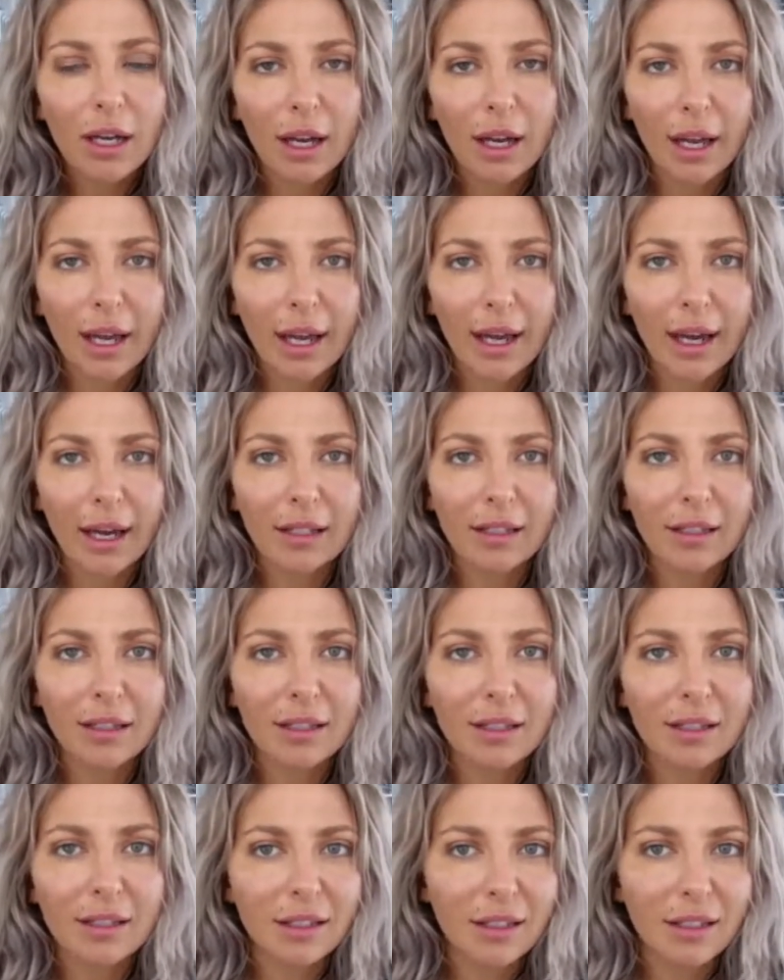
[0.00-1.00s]

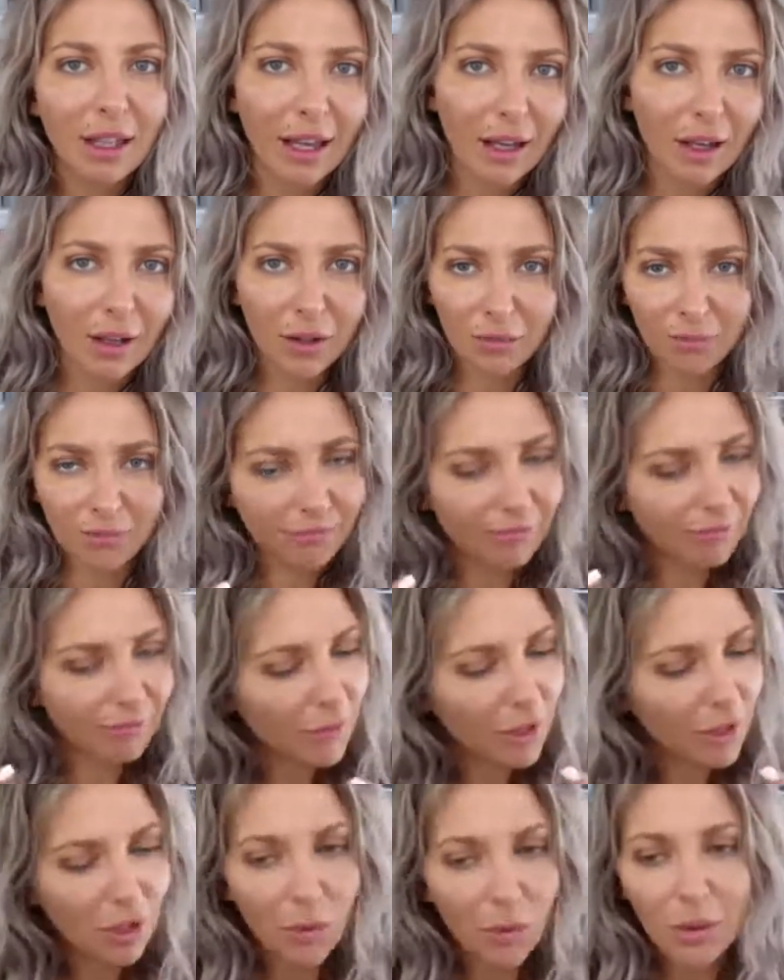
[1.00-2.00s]
And like,
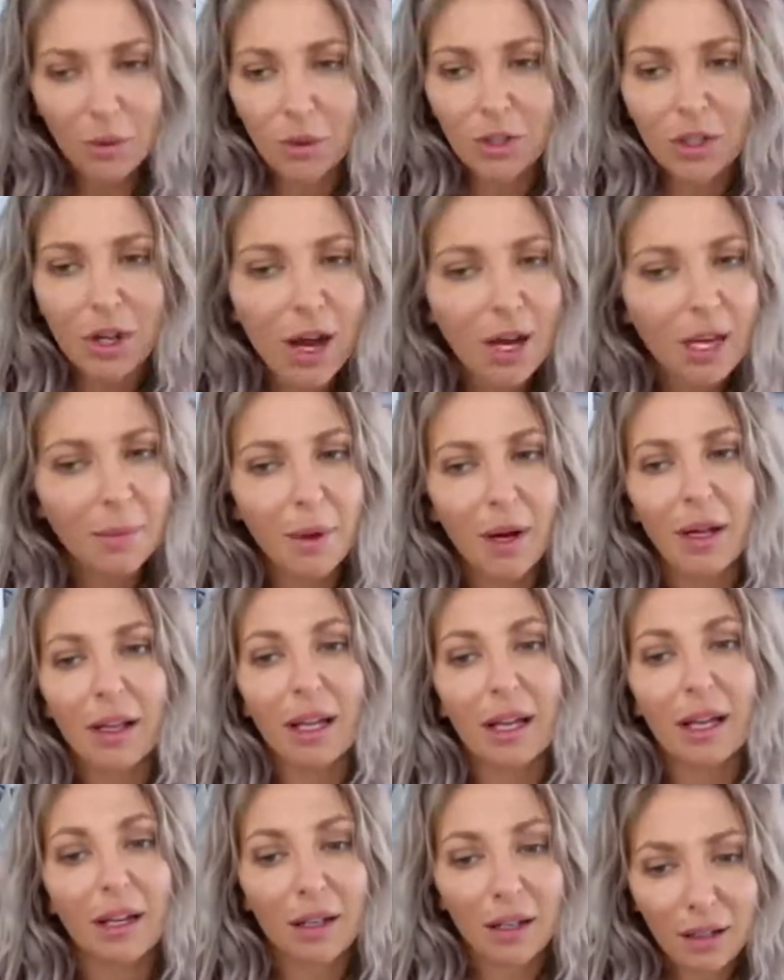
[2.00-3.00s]
so when we're talking about
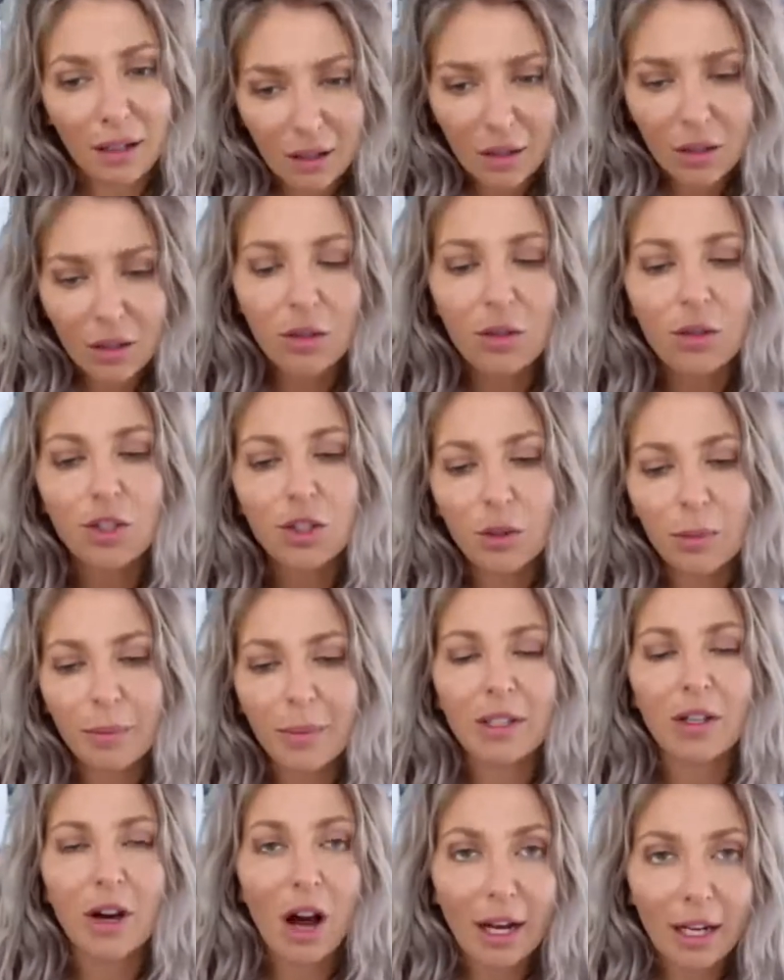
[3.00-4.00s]
like, who should we be
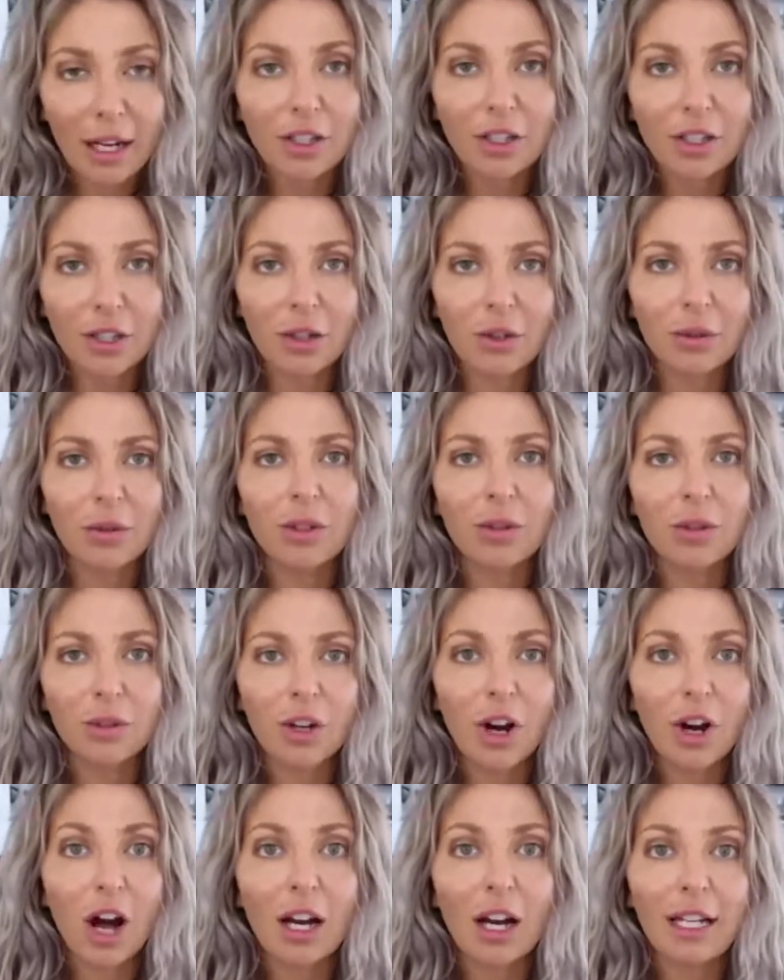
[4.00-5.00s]
talking to? Who's
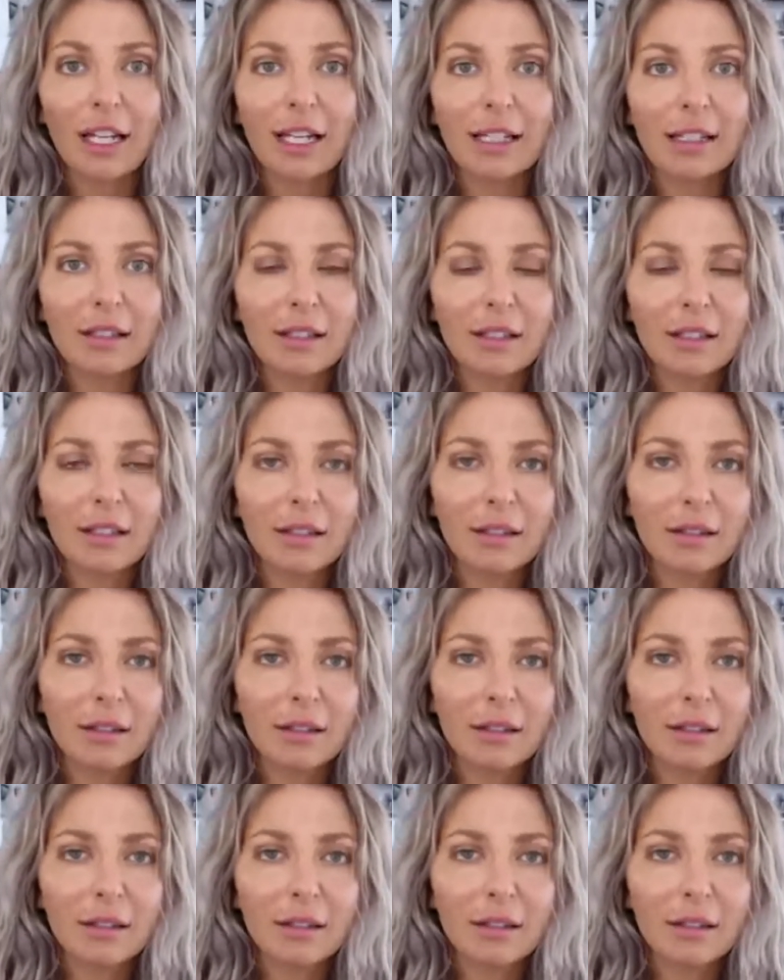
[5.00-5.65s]
our audience?